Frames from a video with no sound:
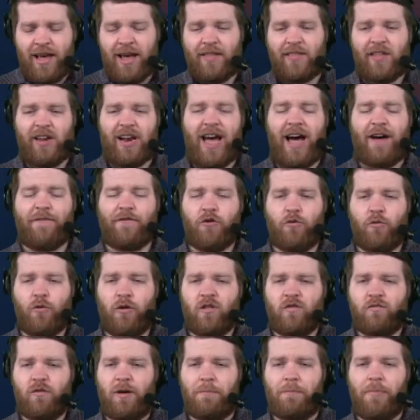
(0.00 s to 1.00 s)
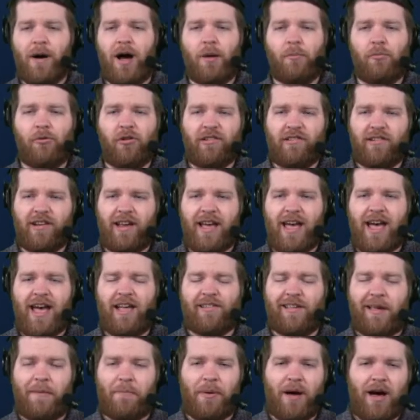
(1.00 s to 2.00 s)
And then afterwards, we publish it
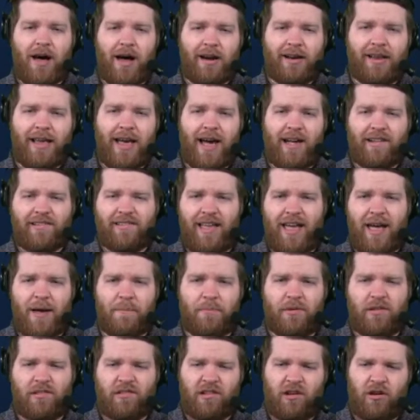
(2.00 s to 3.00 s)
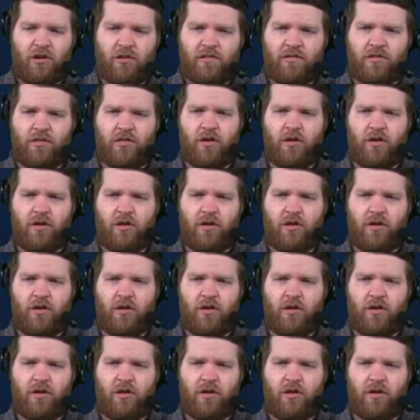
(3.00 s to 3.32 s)
as a podcast episode.